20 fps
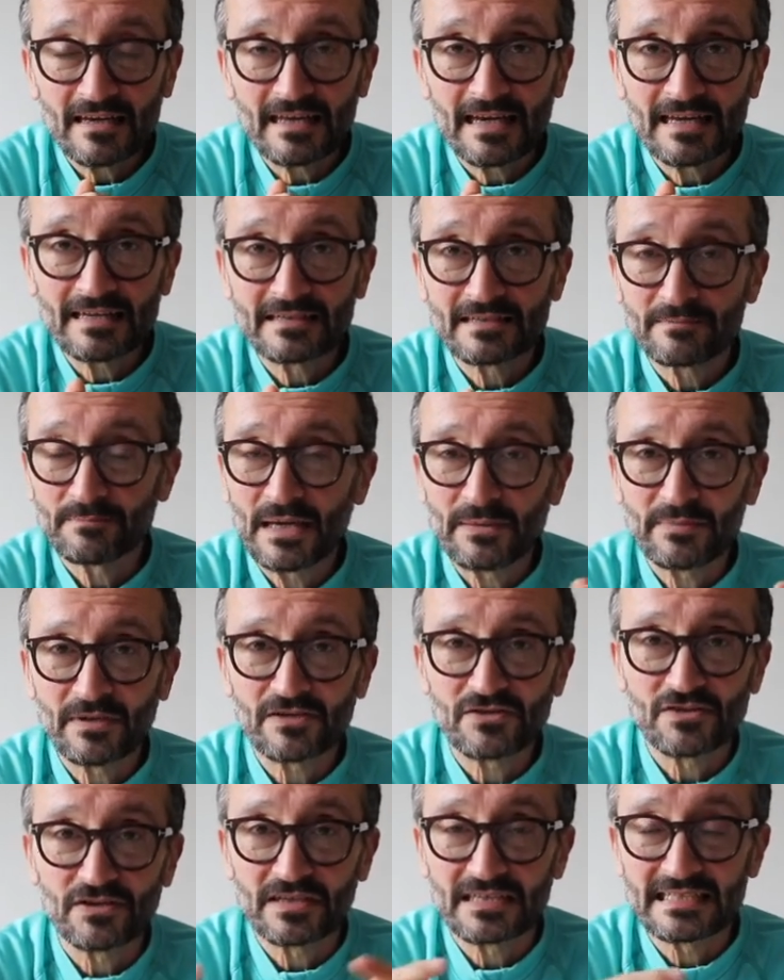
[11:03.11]
And maybe
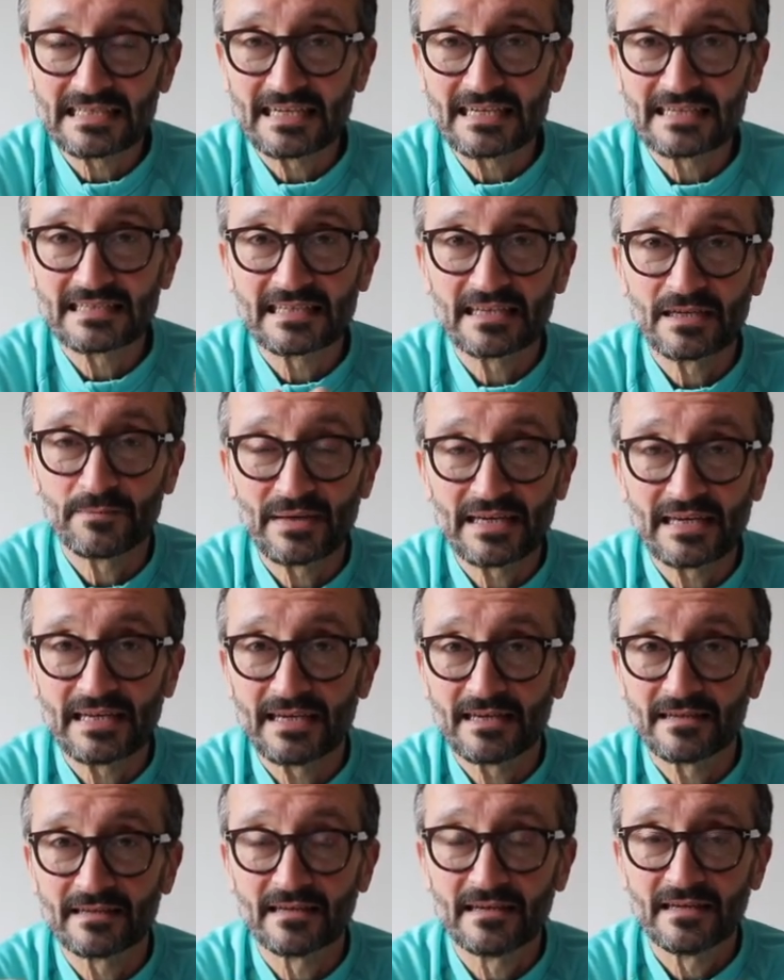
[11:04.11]
I should have said this at the
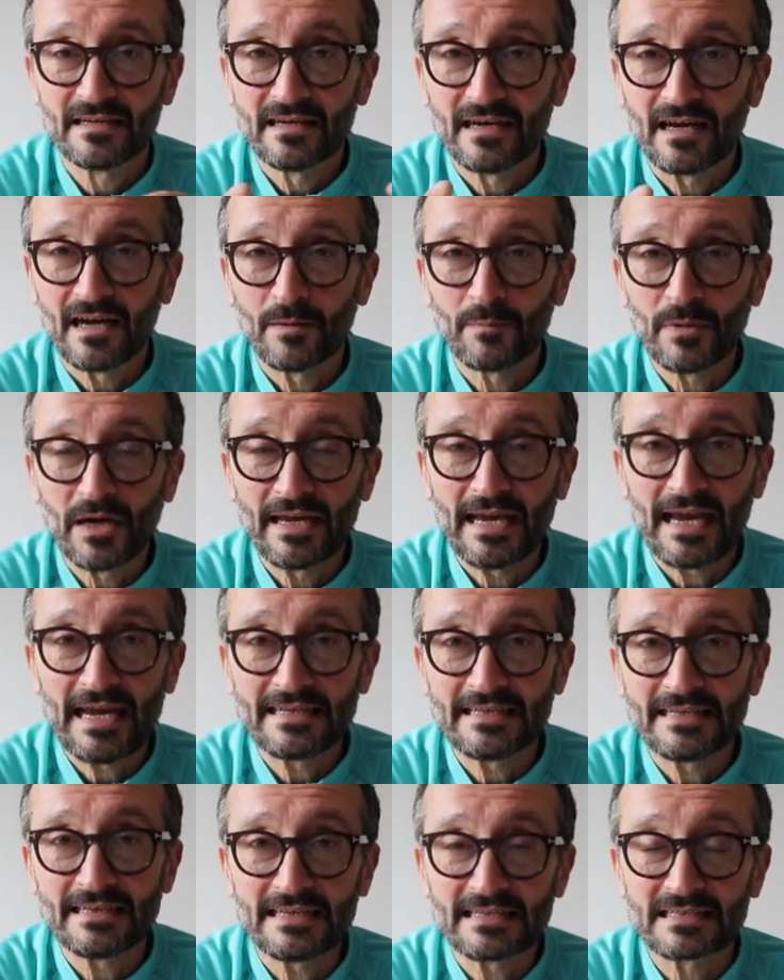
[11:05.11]
beginning. I might
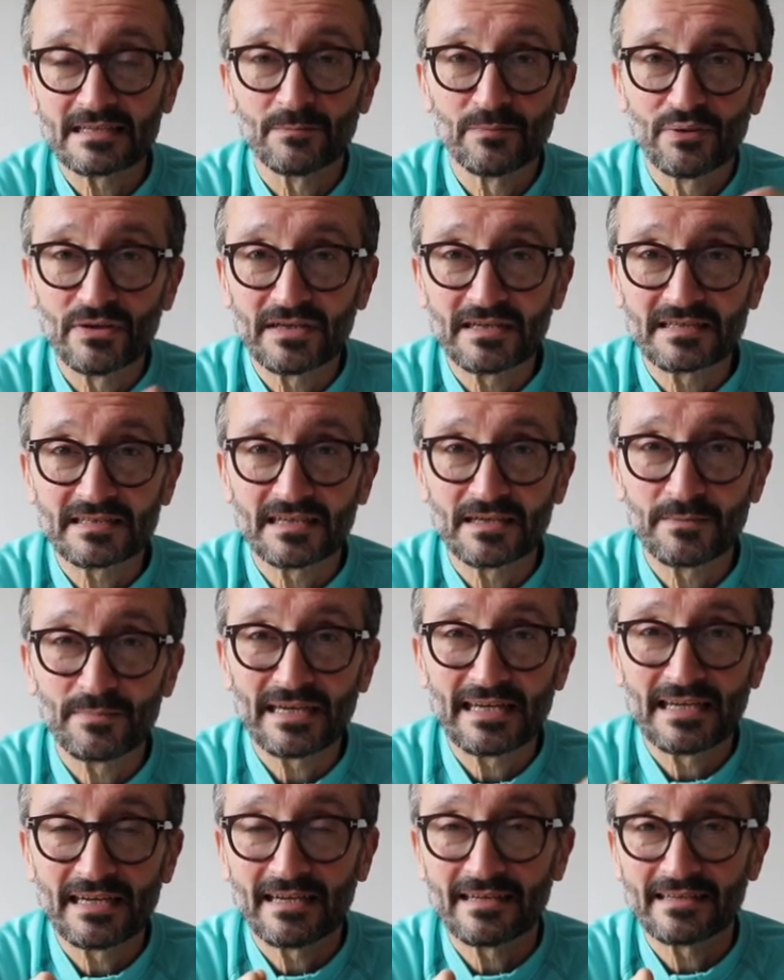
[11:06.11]
edit this and put this at the
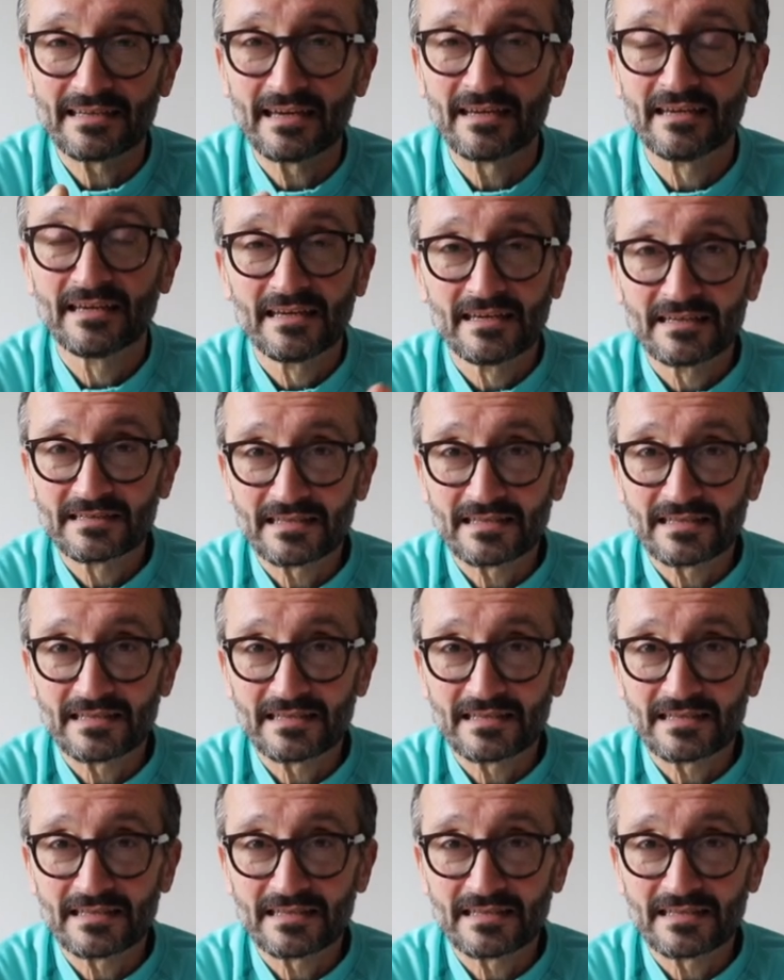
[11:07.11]
beginning, yeah?